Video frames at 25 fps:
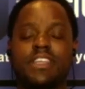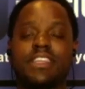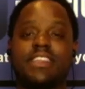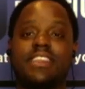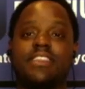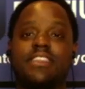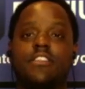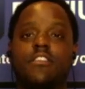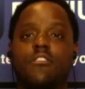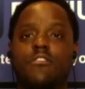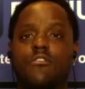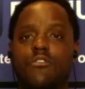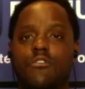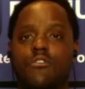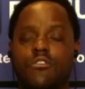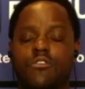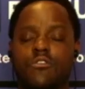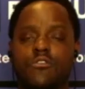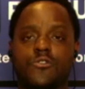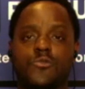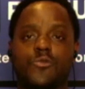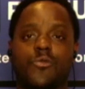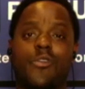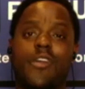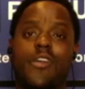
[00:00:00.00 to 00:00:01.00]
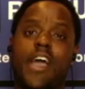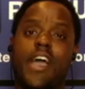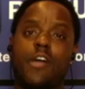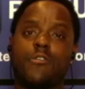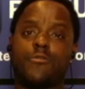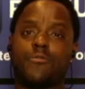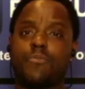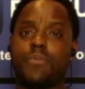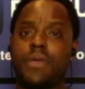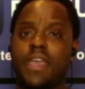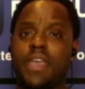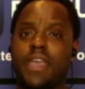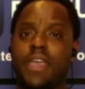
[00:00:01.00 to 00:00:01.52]
that the locals were
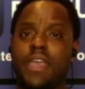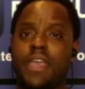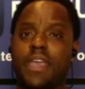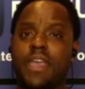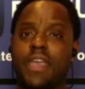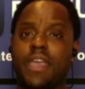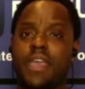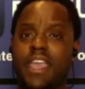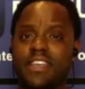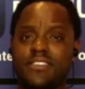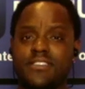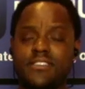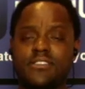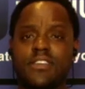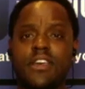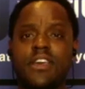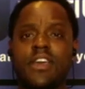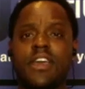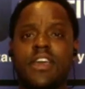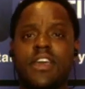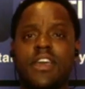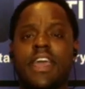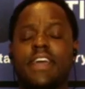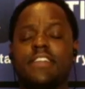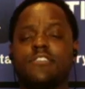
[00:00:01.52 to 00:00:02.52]
outpaced.